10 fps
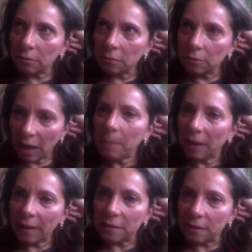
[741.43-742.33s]
rape
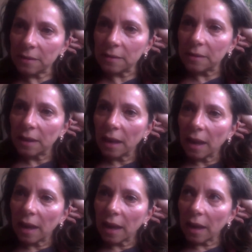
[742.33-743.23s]
cases
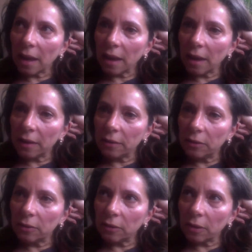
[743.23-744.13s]

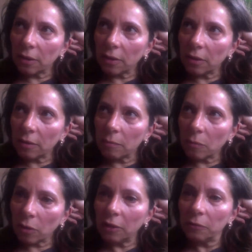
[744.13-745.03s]
and
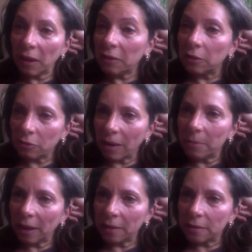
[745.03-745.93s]
convicted
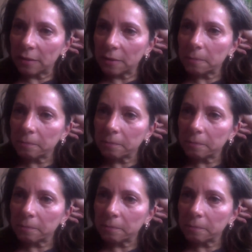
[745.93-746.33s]
rape cases.